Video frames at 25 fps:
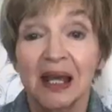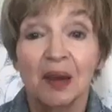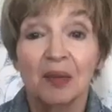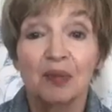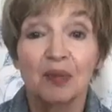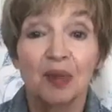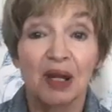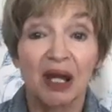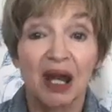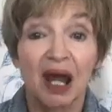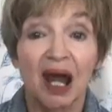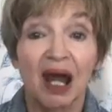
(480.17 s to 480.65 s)

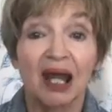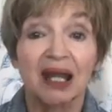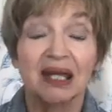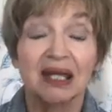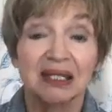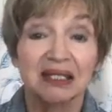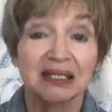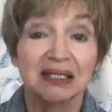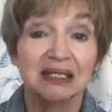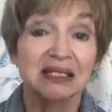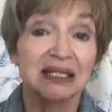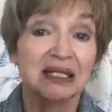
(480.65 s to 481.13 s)
but I
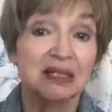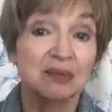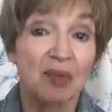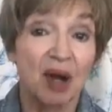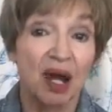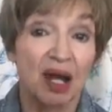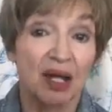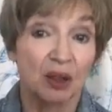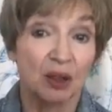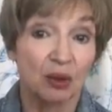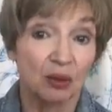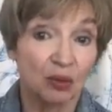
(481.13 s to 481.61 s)
can see
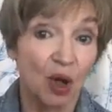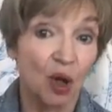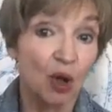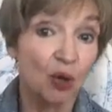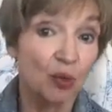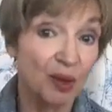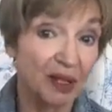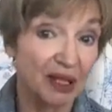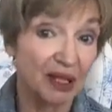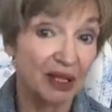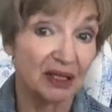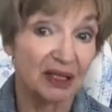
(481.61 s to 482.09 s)
my
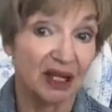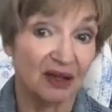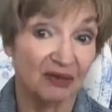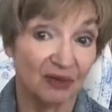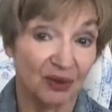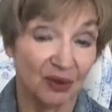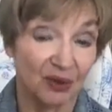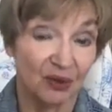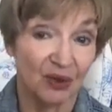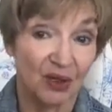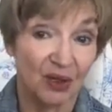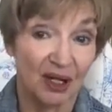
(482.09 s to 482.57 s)
aerobic
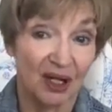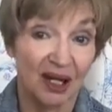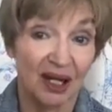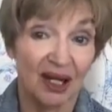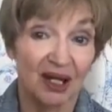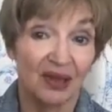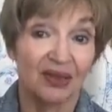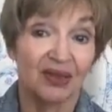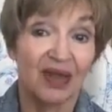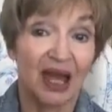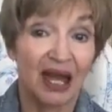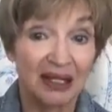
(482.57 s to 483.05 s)
level,
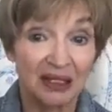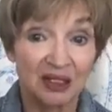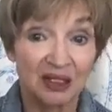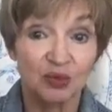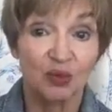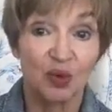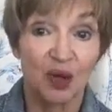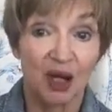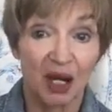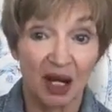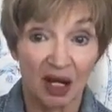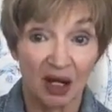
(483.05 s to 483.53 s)
and that's
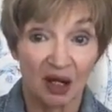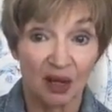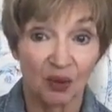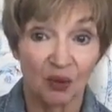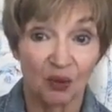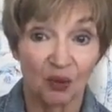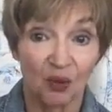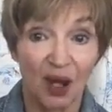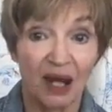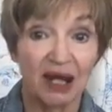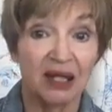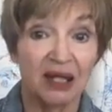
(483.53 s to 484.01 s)
where
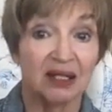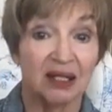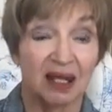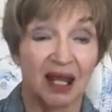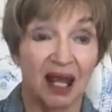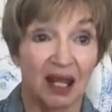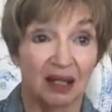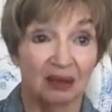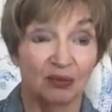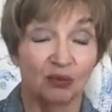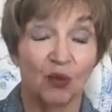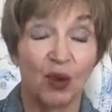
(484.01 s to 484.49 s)

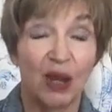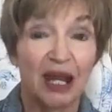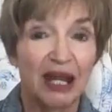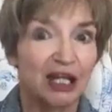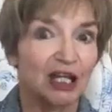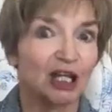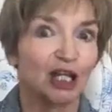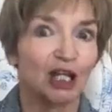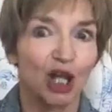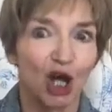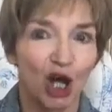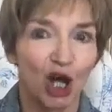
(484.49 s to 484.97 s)

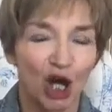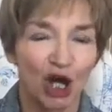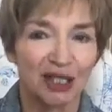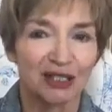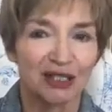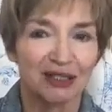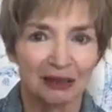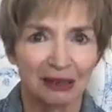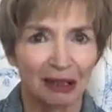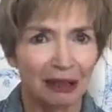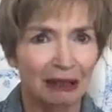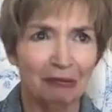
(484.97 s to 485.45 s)
weight
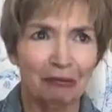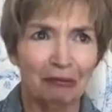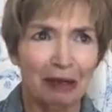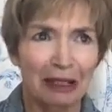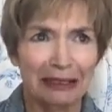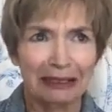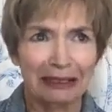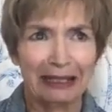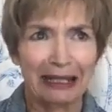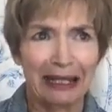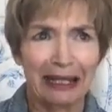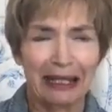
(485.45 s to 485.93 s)
loss, not
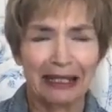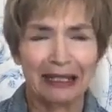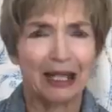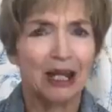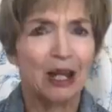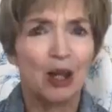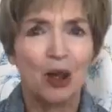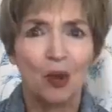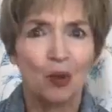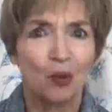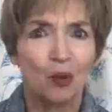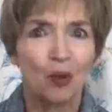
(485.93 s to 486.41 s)
weight gain,
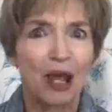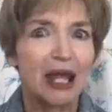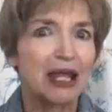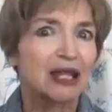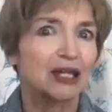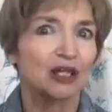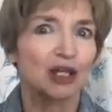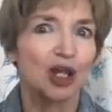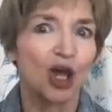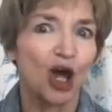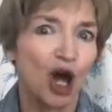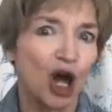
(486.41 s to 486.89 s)

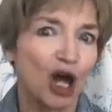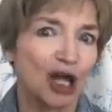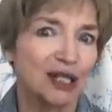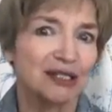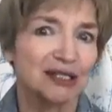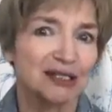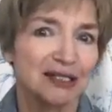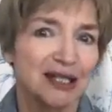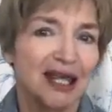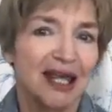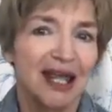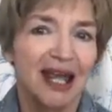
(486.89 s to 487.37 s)
weight
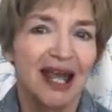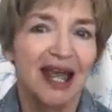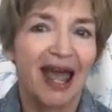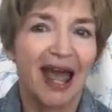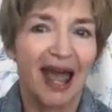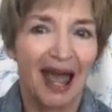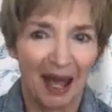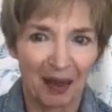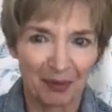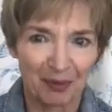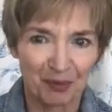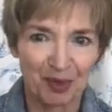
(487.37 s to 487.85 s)
loss
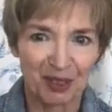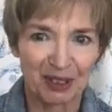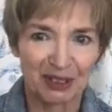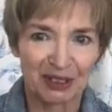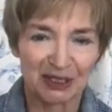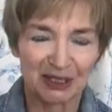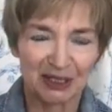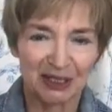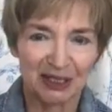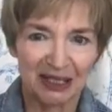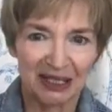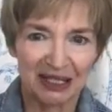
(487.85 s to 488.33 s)

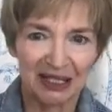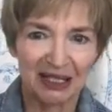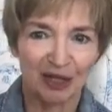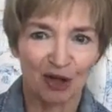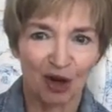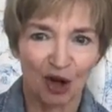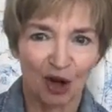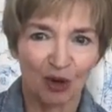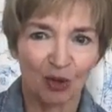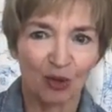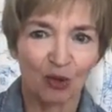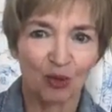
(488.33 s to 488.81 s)
happens in
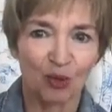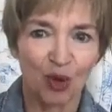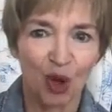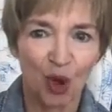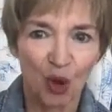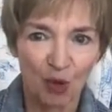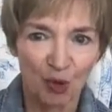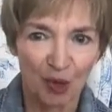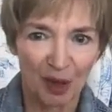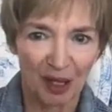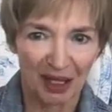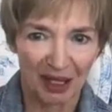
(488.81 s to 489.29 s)
our
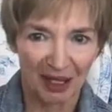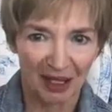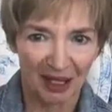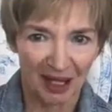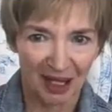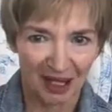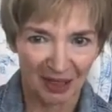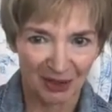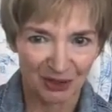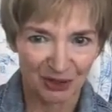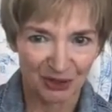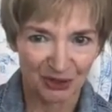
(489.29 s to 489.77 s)
aerobic
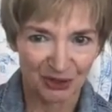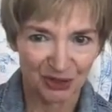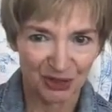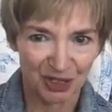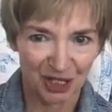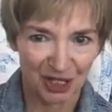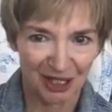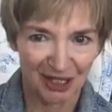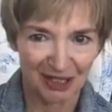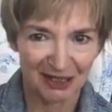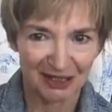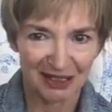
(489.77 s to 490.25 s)

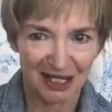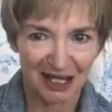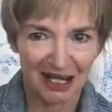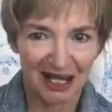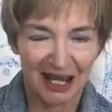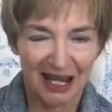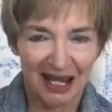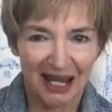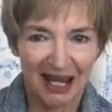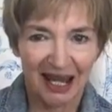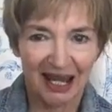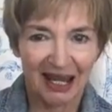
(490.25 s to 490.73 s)
exercise.
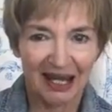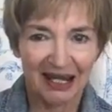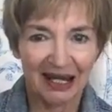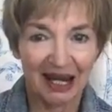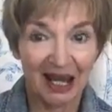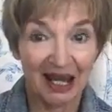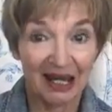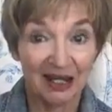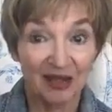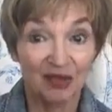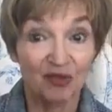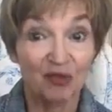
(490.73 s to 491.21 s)
And
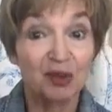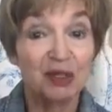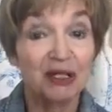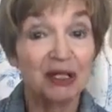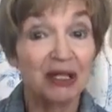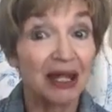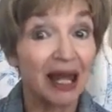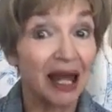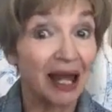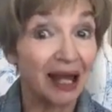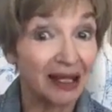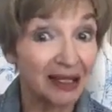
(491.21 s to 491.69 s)
I have been
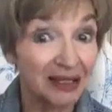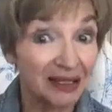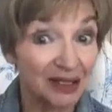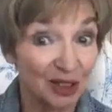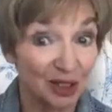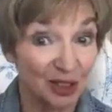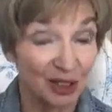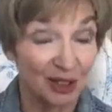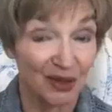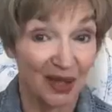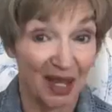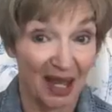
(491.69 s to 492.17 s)
lax
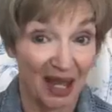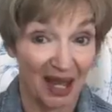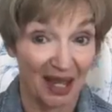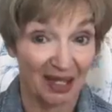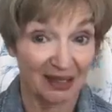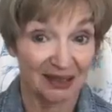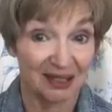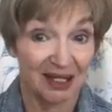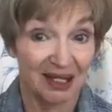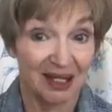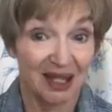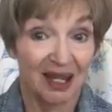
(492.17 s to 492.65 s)
on
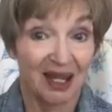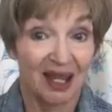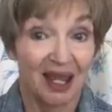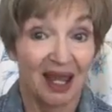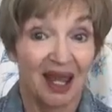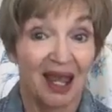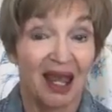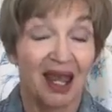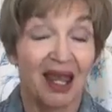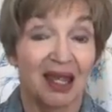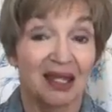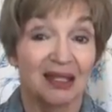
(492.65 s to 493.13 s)
that.
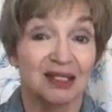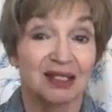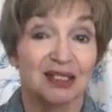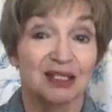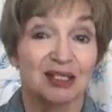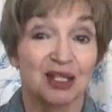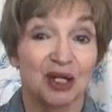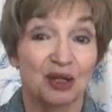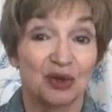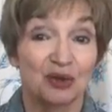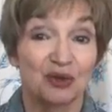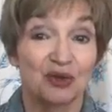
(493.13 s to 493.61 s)
And
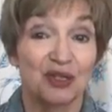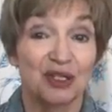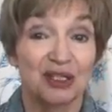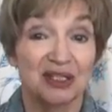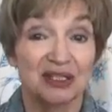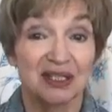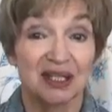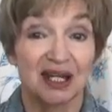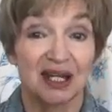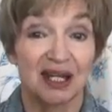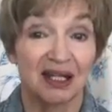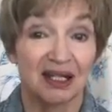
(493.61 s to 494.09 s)
so this
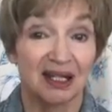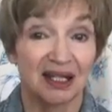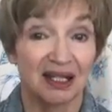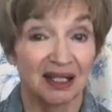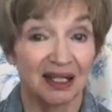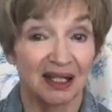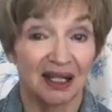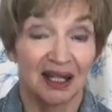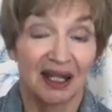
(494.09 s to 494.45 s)
kind of